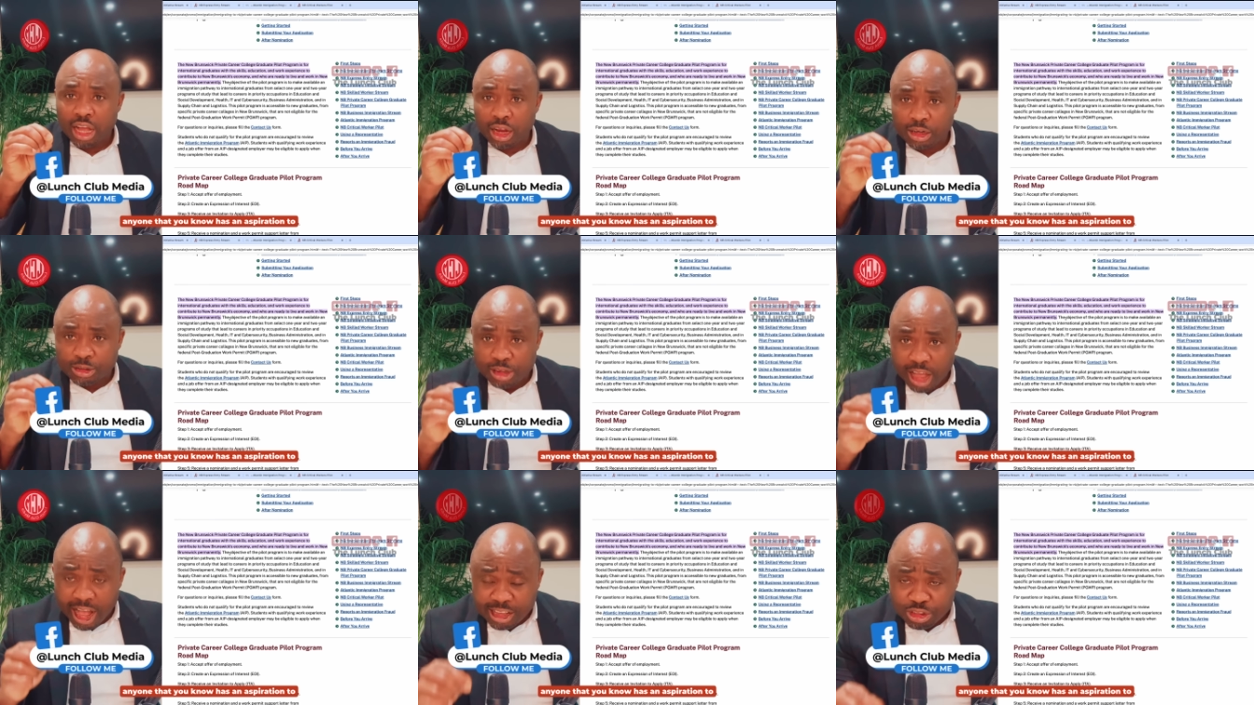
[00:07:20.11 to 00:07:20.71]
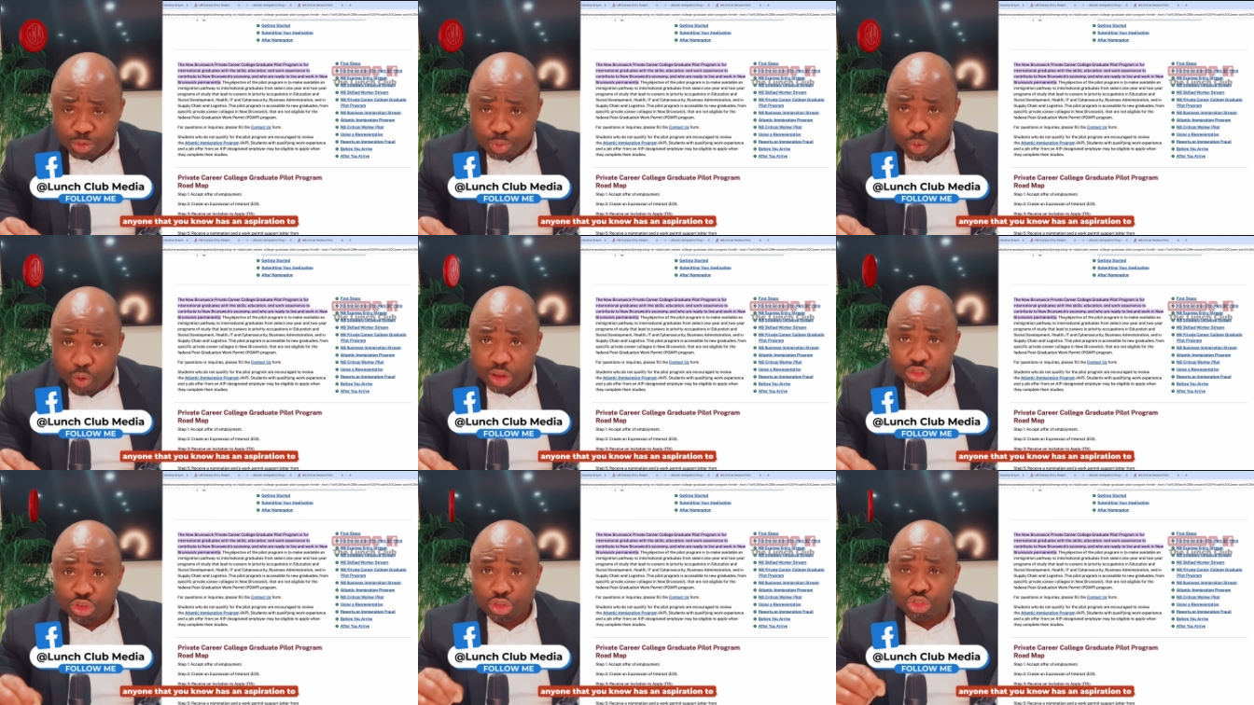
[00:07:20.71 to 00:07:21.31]
an
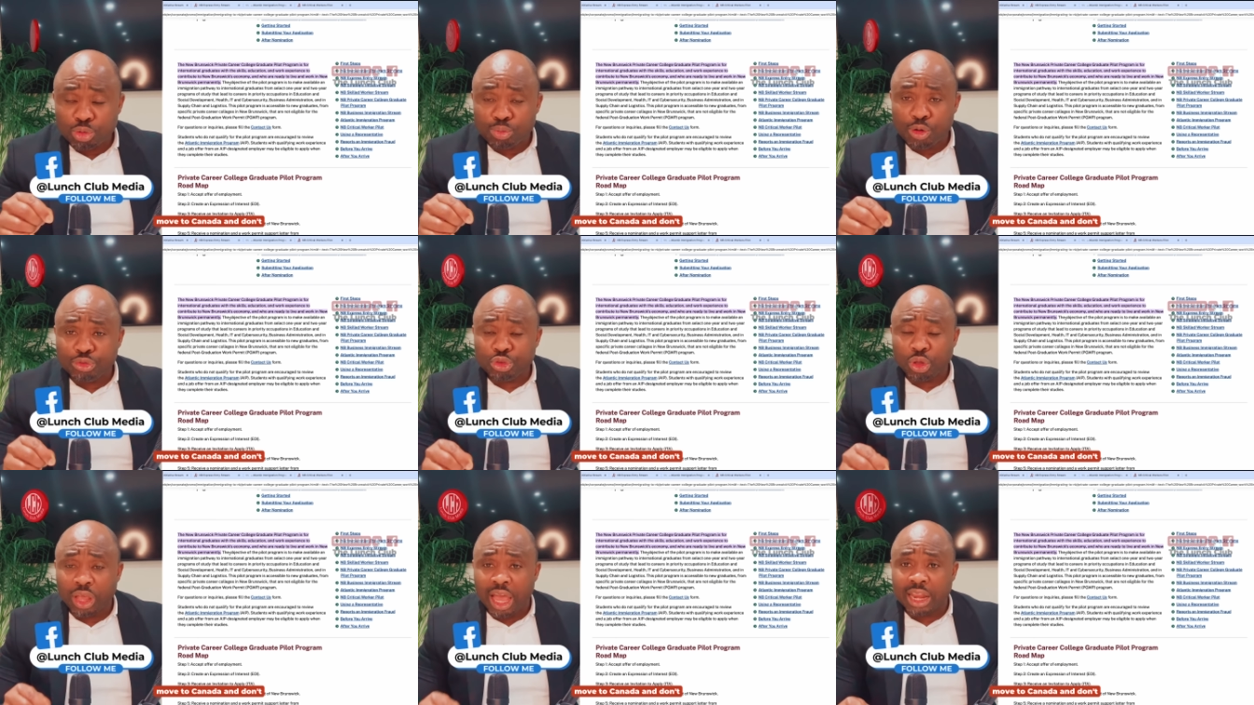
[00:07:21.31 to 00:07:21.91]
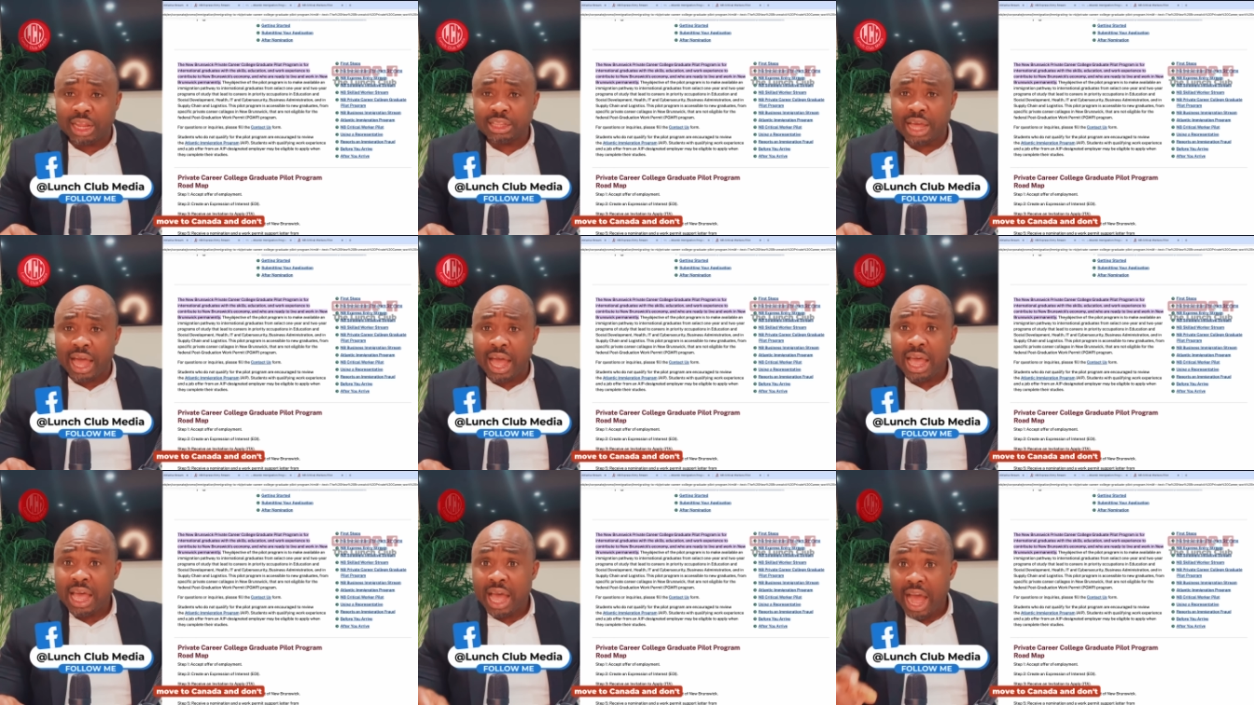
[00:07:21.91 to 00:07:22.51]
aspiration to move to Canada,